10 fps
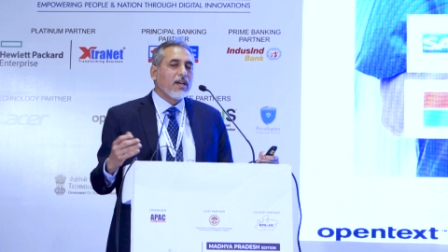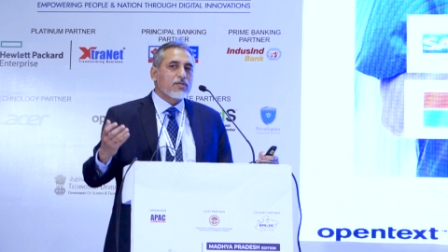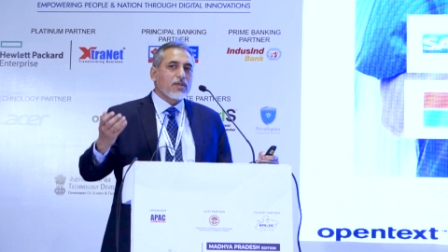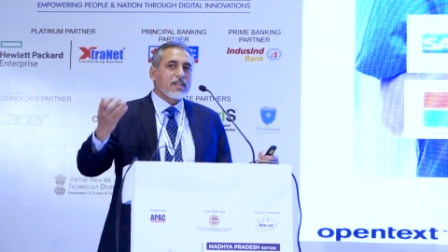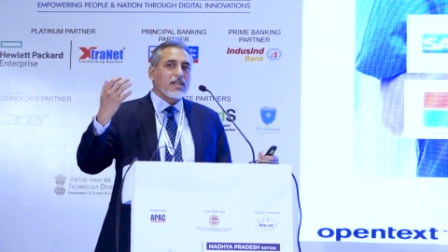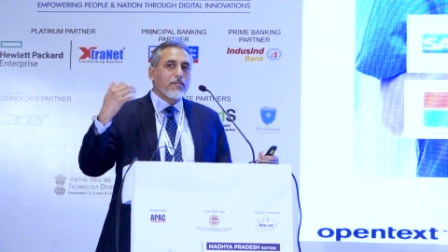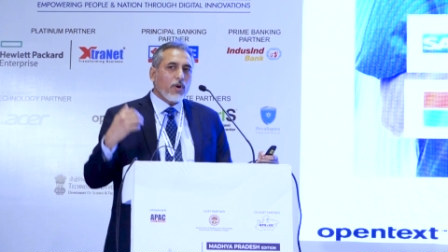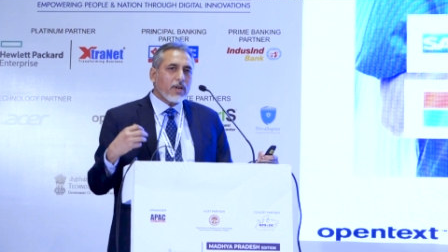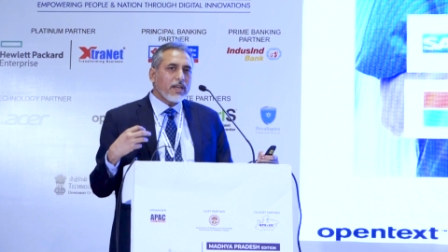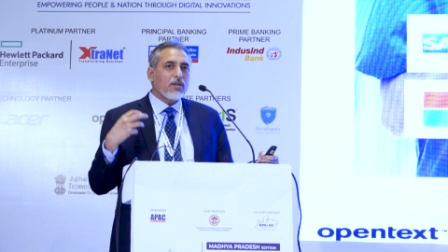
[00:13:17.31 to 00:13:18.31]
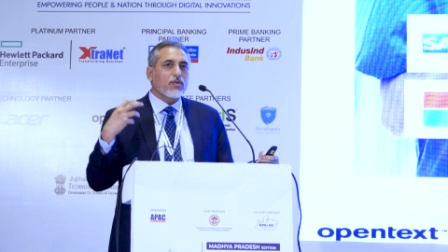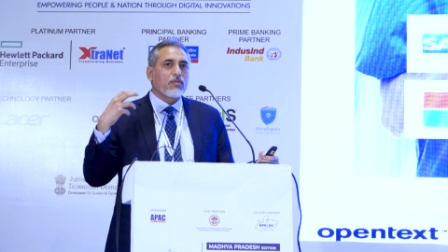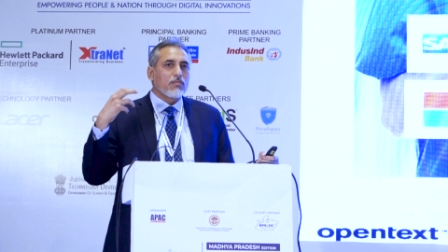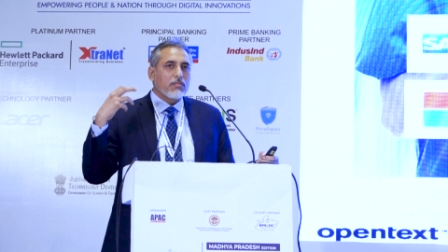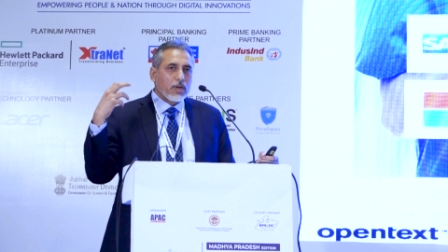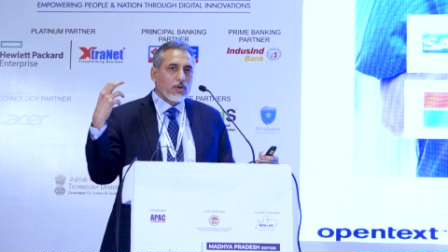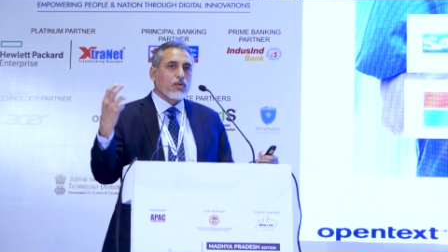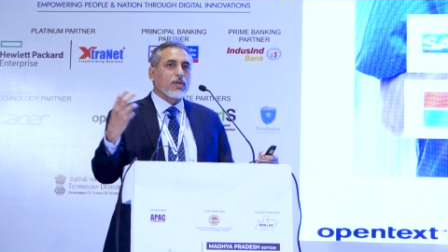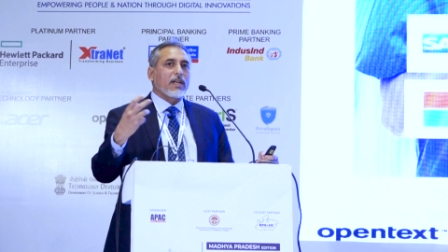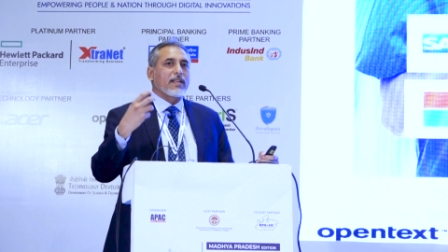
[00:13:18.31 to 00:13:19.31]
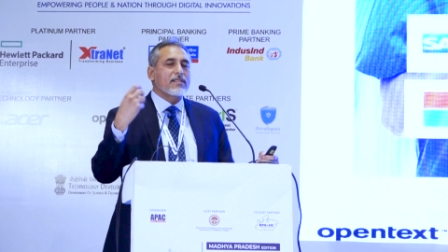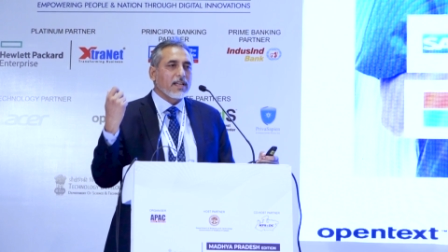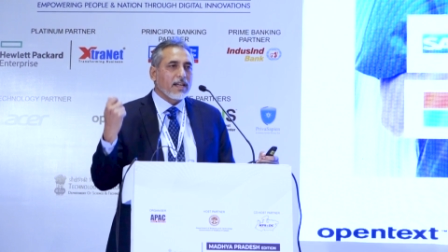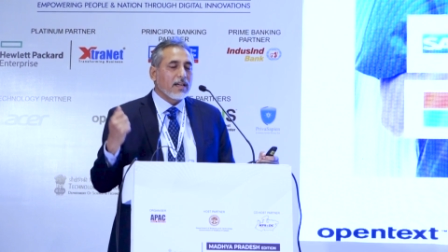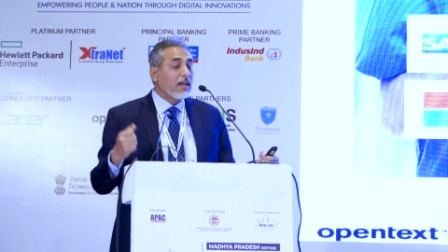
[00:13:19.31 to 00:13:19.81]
So it is important to you know, do the testing.